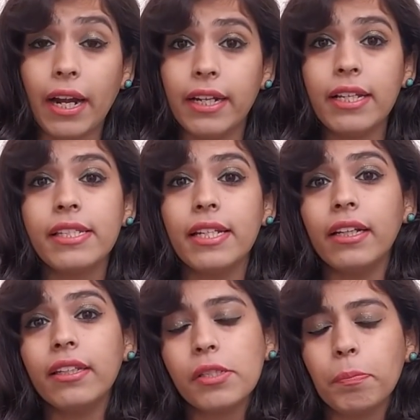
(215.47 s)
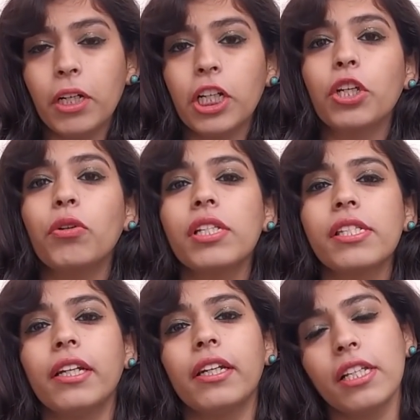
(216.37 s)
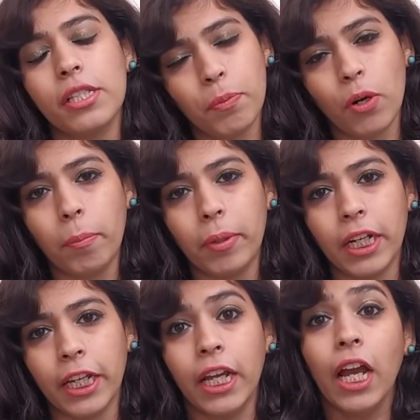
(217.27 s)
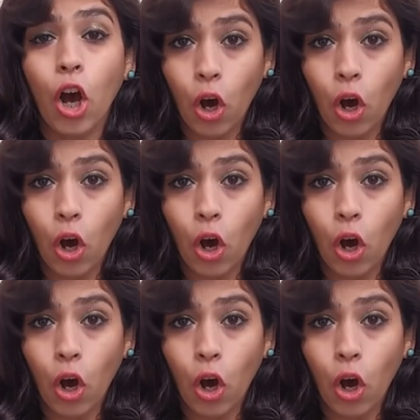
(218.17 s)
understand this particular sentence properly,